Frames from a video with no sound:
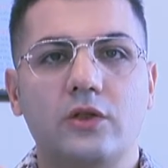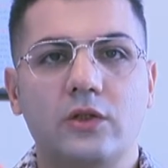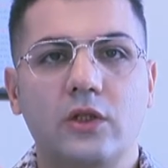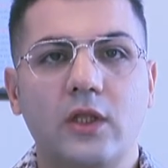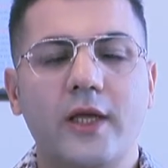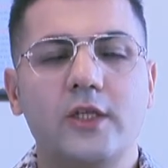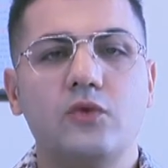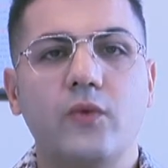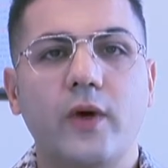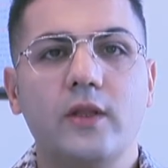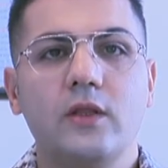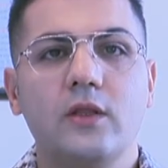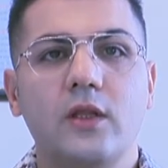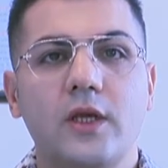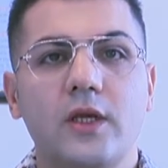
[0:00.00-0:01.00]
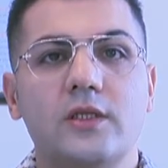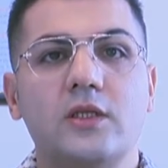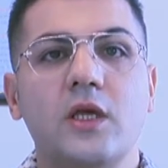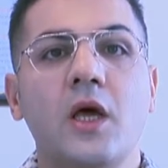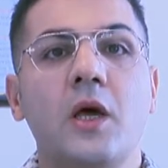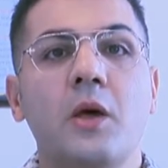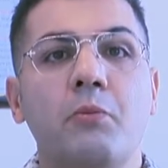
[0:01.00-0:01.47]
The last one
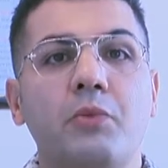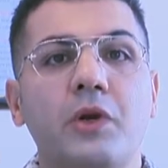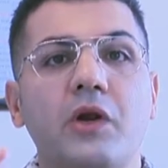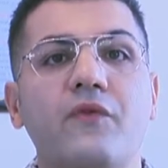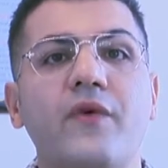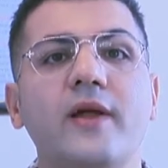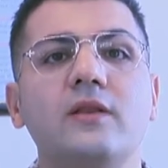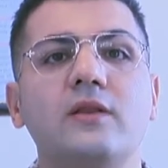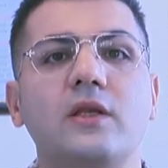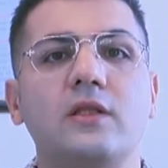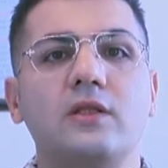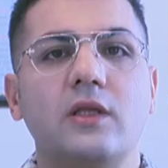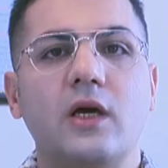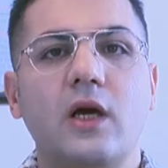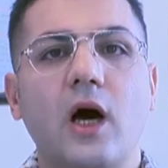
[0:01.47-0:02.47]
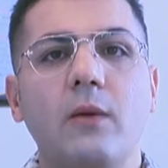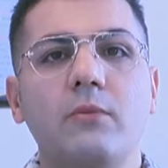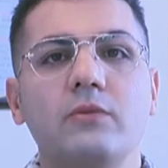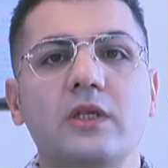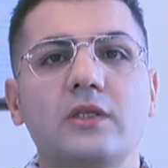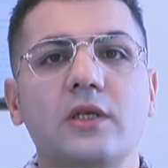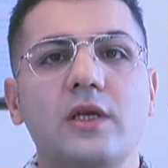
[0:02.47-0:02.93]
is preventing the
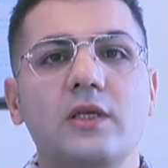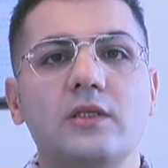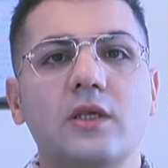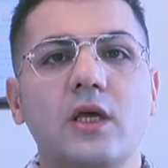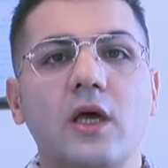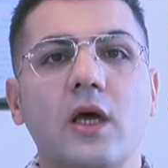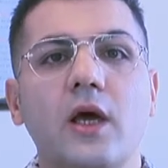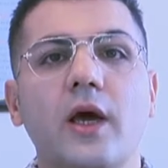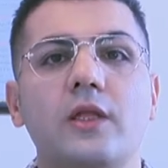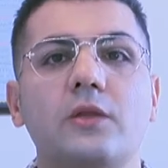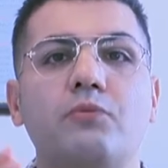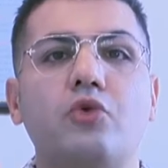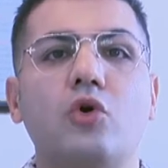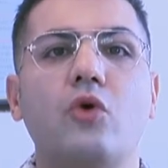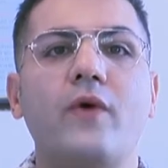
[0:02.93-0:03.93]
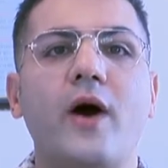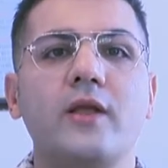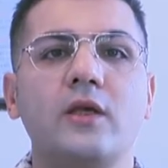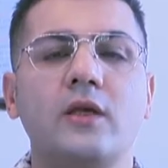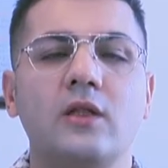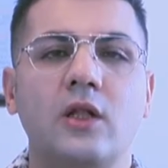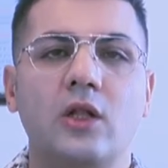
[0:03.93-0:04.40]
gum disease and
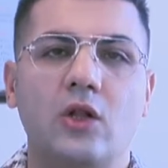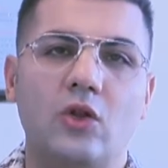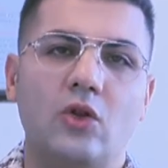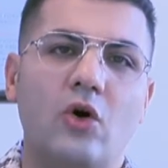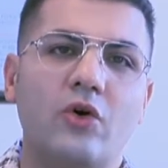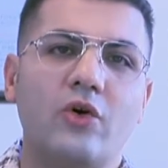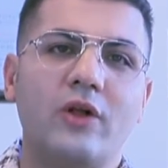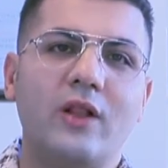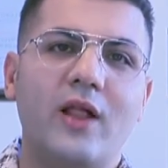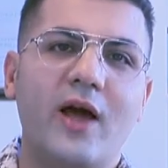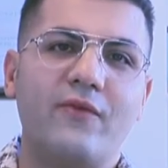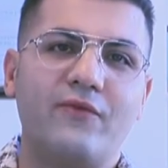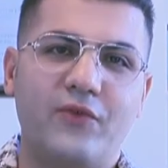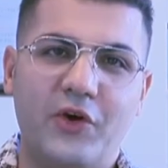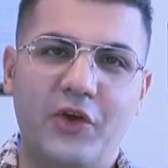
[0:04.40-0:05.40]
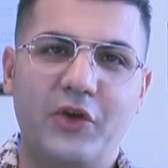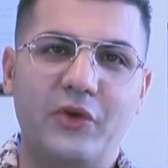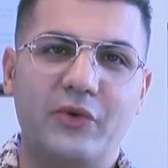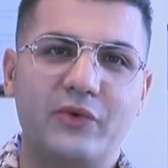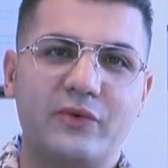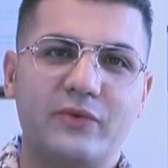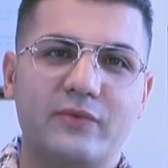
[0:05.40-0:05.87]
providing longer life for
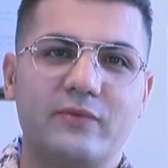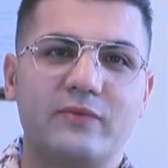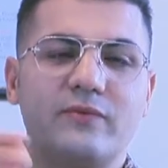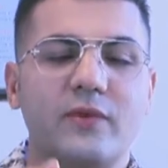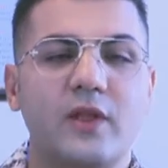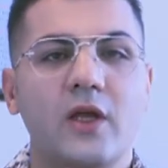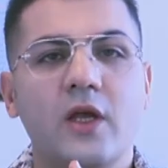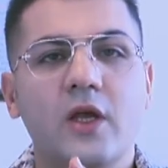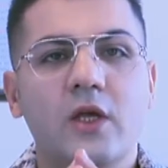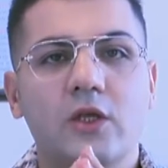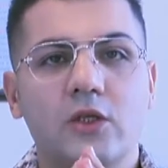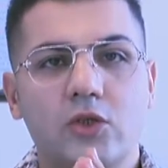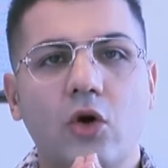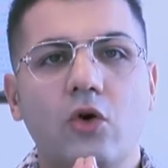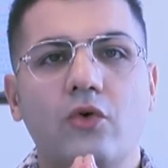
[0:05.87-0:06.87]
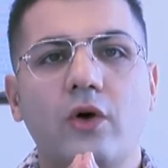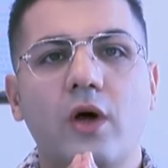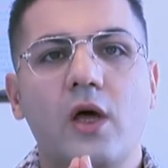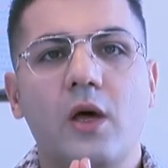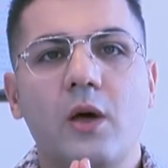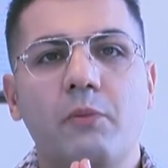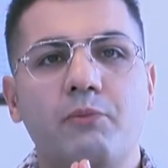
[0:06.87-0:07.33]
you. So
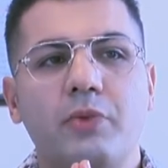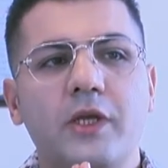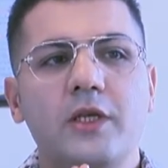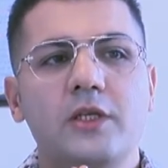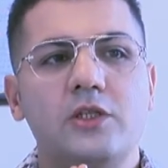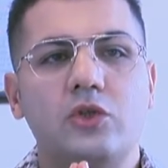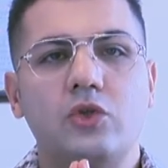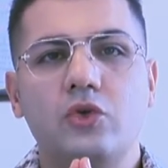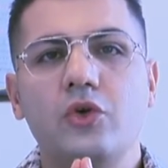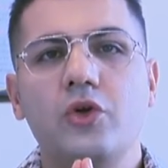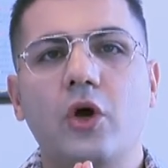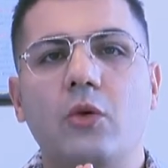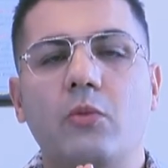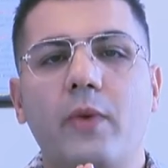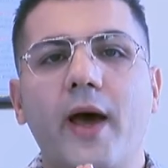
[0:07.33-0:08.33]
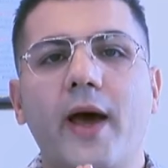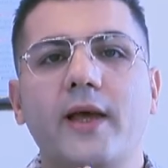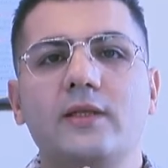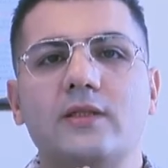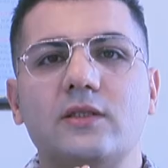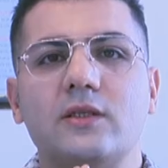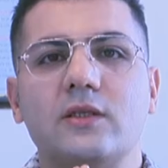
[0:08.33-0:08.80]
please do your
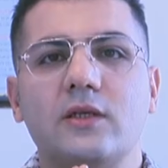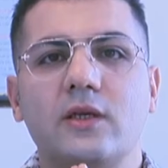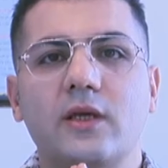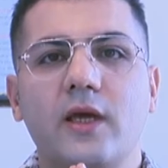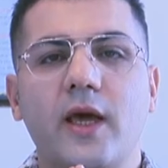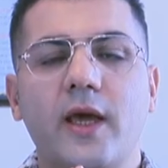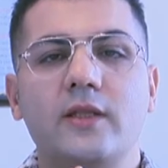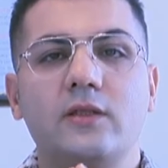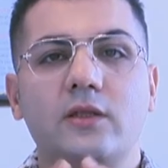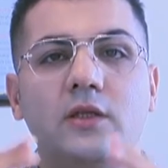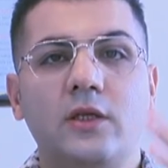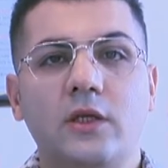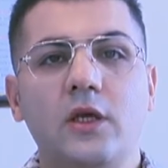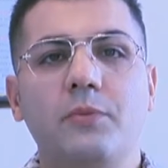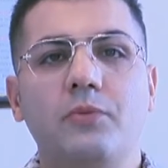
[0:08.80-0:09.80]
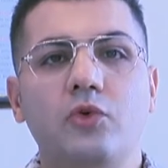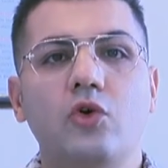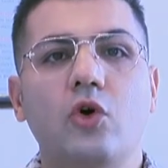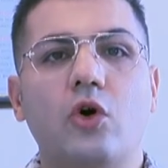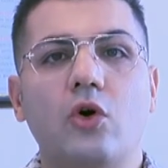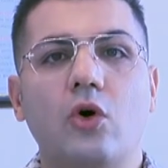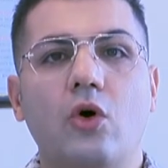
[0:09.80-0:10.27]
best and keep
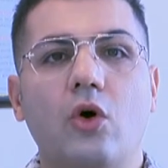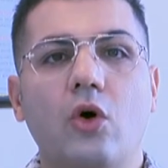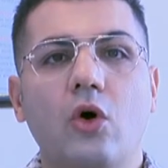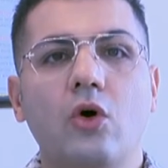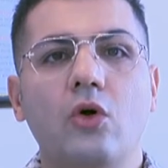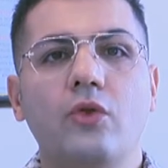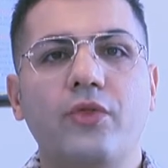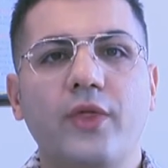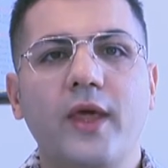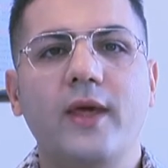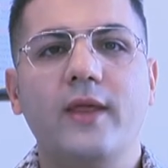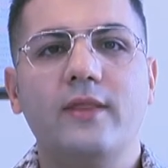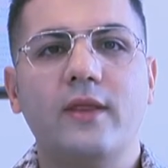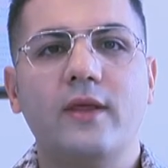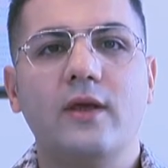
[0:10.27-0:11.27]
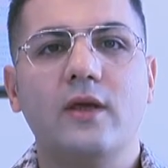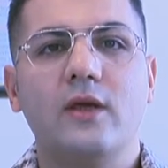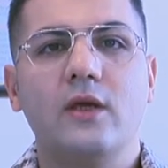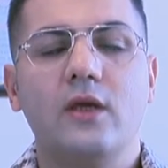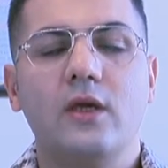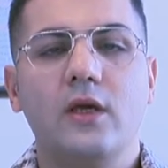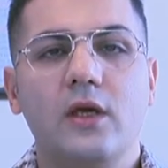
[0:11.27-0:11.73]
your all teeth
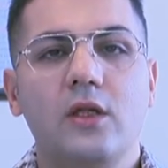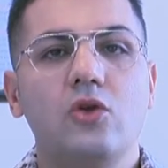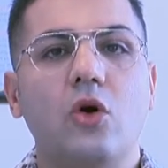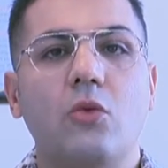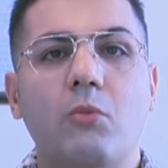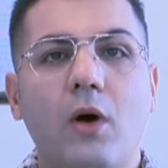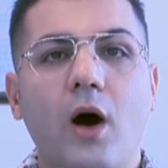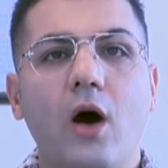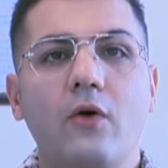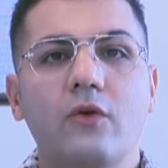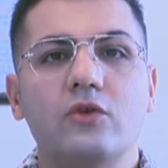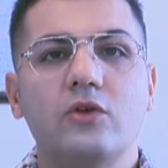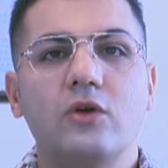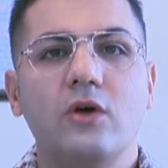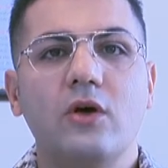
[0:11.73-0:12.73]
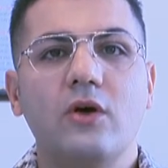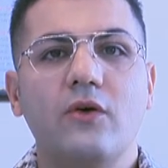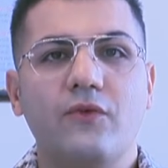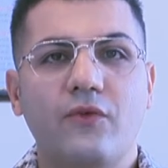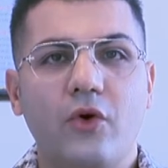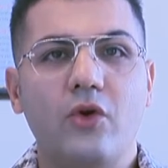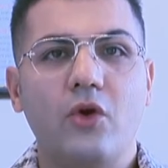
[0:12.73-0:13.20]
in your mouth
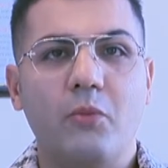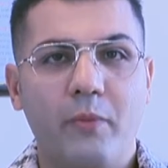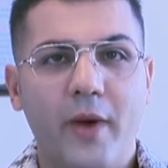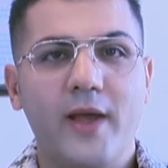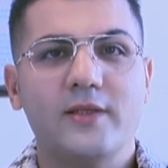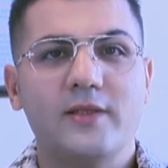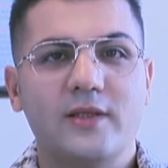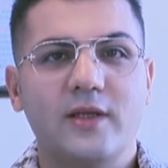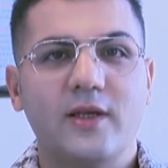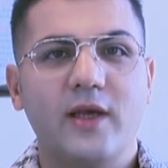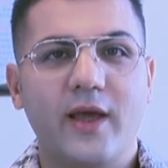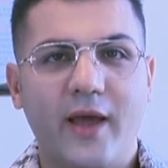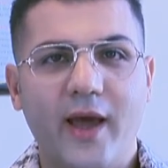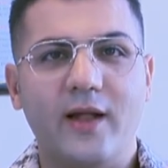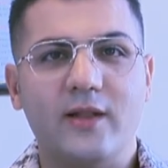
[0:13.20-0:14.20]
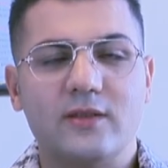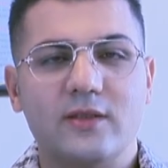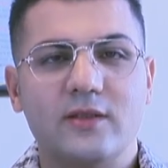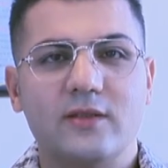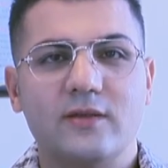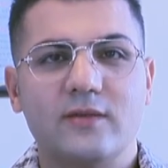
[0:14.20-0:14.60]
for your best health.